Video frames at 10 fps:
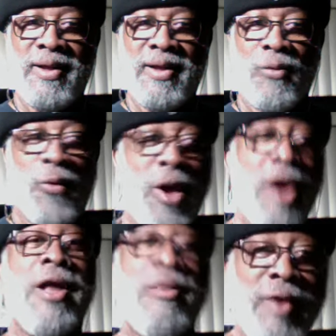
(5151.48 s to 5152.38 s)
We're
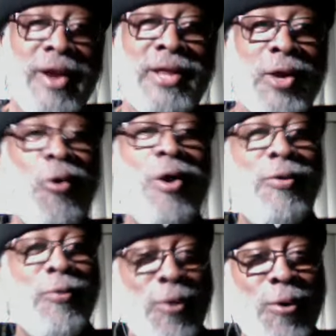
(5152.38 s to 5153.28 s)
getting ready to go on the
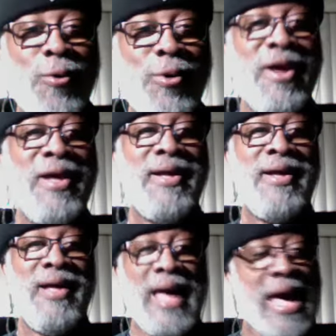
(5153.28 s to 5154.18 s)
road,
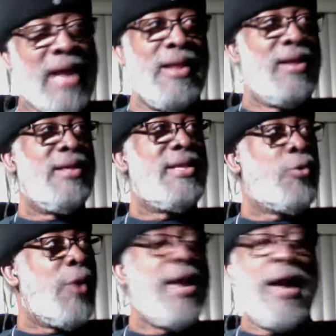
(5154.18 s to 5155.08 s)
and
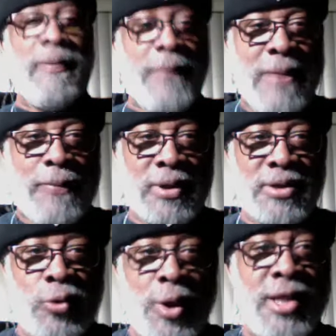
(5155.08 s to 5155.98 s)
20 other people,
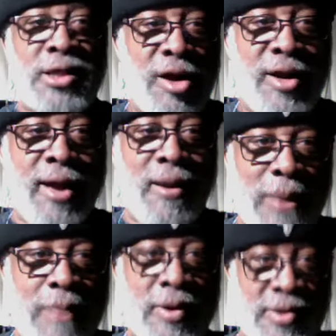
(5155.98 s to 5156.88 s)
20, 30 other
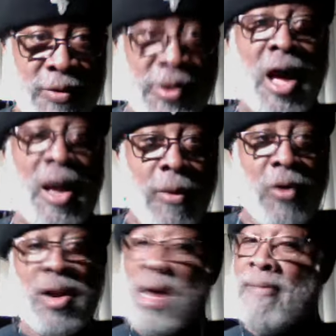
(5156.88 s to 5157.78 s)
people. They're talking
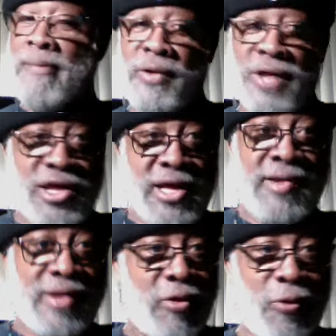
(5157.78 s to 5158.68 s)
about
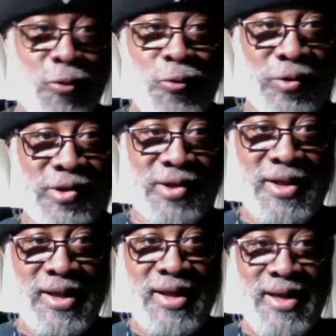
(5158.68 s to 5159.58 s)
musicians and crews.
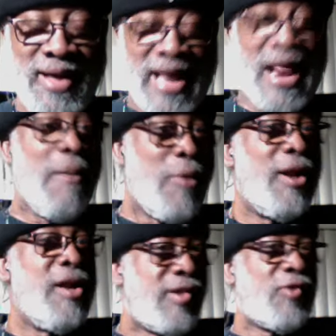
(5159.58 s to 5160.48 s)
And I'm
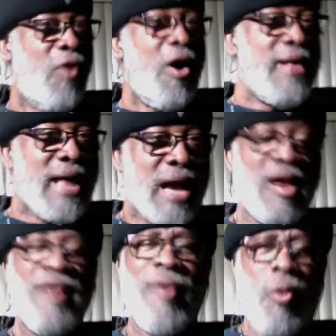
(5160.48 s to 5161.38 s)
gonna destroy that.
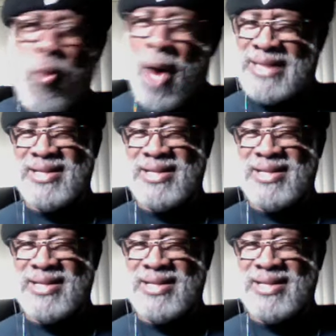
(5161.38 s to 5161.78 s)
For what?